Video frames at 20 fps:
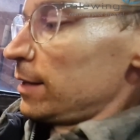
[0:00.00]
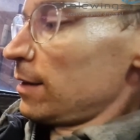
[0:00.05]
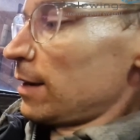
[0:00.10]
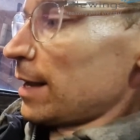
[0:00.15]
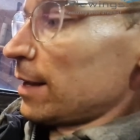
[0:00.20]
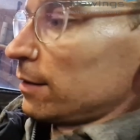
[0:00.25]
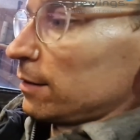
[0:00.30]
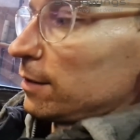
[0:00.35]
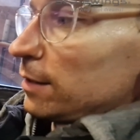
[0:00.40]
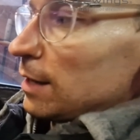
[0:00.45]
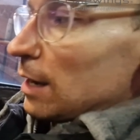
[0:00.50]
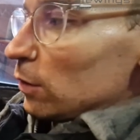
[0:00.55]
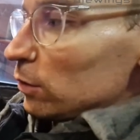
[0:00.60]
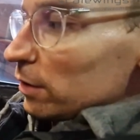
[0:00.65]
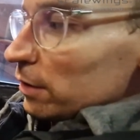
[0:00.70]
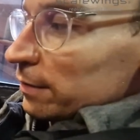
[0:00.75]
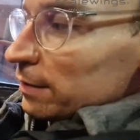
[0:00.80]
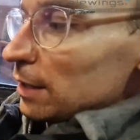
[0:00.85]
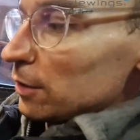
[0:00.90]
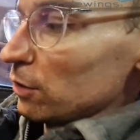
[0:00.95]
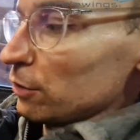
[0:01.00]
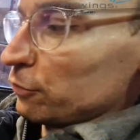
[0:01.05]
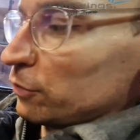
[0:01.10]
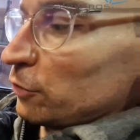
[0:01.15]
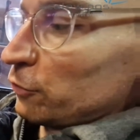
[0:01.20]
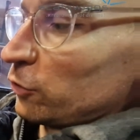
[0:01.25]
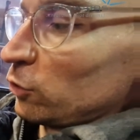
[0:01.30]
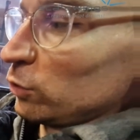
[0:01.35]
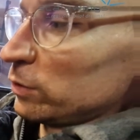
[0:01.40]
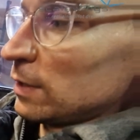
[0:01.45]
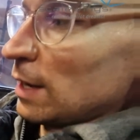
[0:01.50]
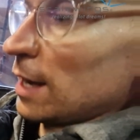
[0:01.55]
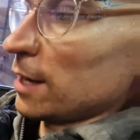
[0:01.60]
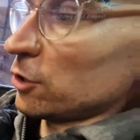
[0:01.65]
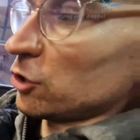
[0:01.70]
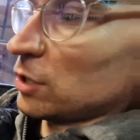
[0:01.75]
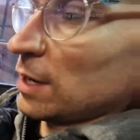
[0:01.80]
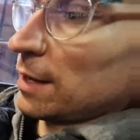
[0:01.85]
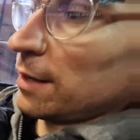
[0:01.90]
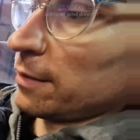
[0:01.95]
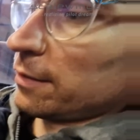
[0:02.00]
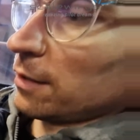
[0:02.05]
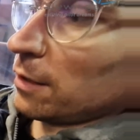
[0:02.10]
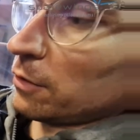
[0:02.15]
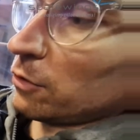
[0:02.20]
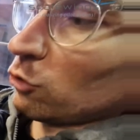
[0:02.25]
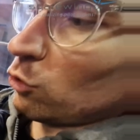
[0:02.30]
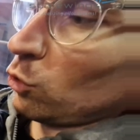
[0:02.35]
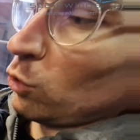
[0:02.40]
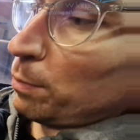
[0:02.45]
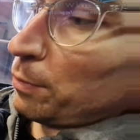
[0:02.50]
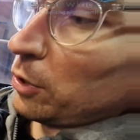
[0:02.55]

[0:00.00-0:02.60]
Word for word: here at the outer side of the fuselage, there is a scoop.